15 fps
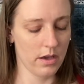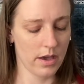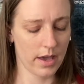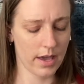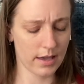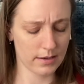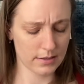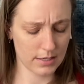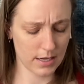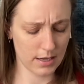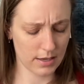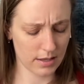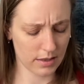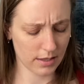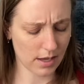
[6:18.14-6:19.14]
and
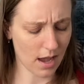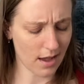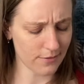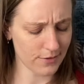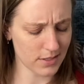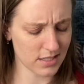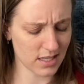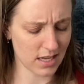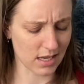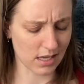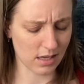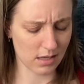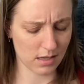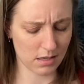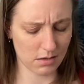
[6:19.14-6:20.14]
the cuff is
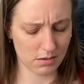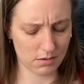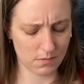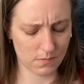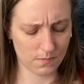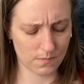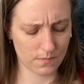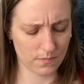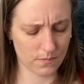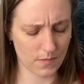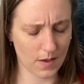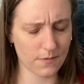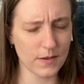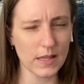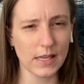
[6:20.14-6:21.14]
like,
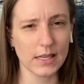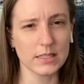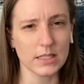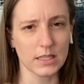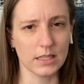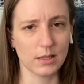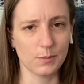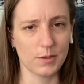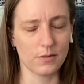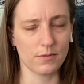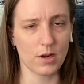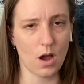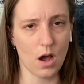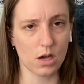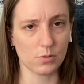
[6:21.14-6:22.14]
I feel like it's a little bit of
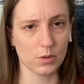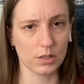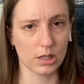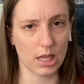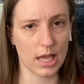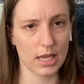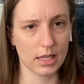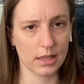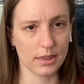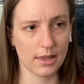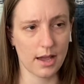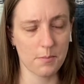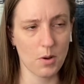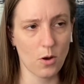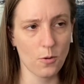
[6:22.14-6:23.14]
an awkward length.
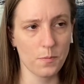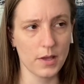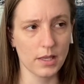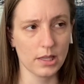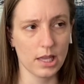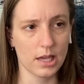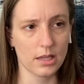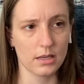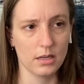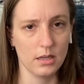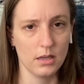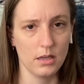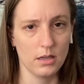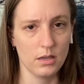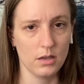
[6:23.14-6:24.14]
I'm hoping that
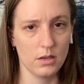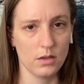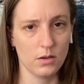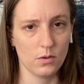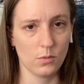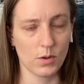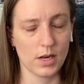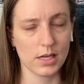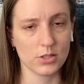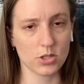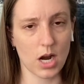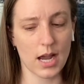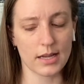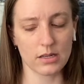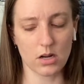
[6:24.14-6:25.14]
when I
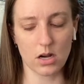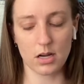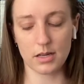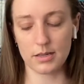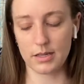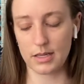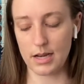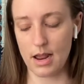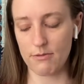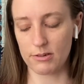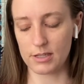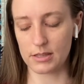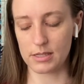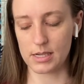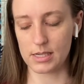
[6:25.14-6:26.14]
try it on and
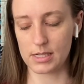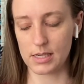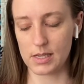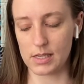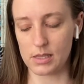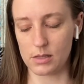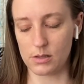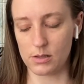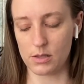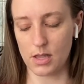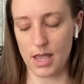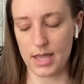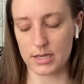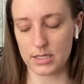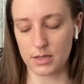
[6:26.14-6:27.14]
everything, it'll
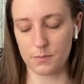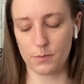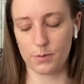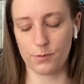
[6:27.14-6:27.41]
end up